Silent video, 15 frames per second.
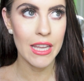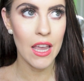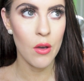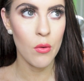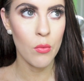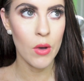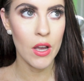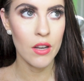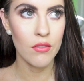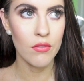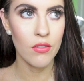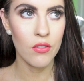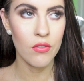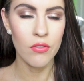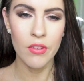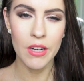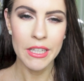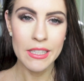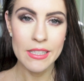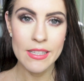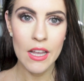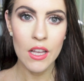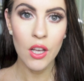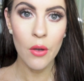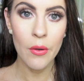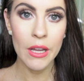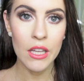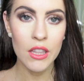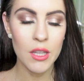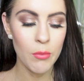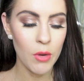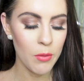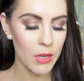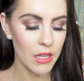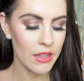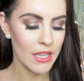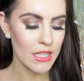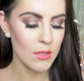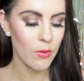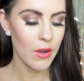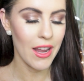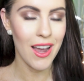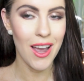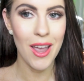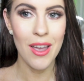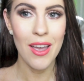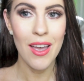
get one for free sale going at the moment, and that's why